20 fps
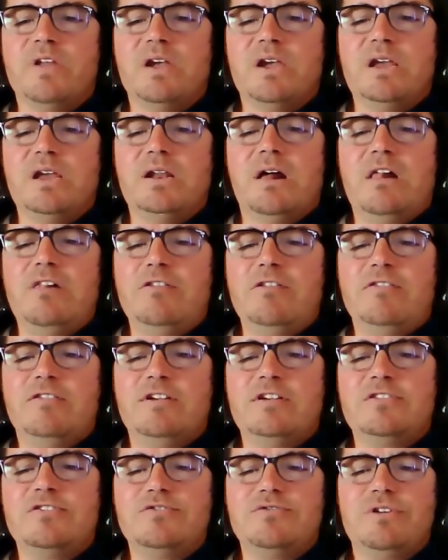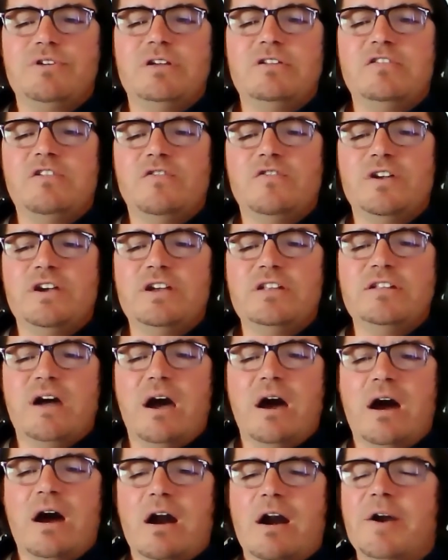in all 6 strings of the
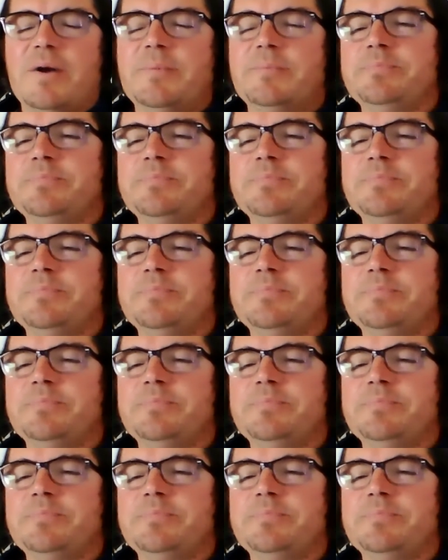guitar.